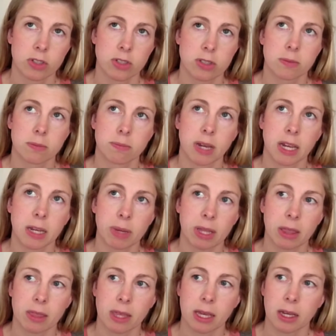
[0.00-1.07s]
So it just made
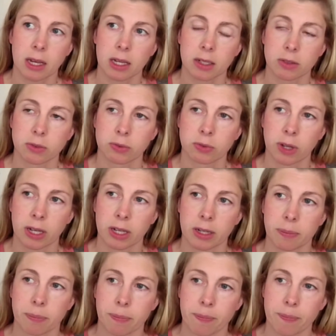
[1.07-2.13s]
me think of
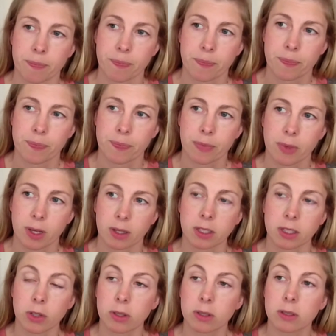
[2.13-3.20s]

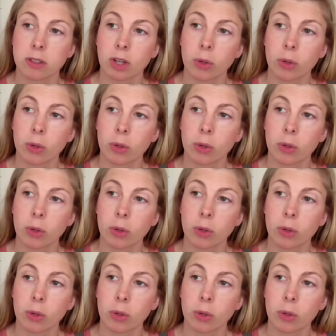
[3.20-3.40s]
you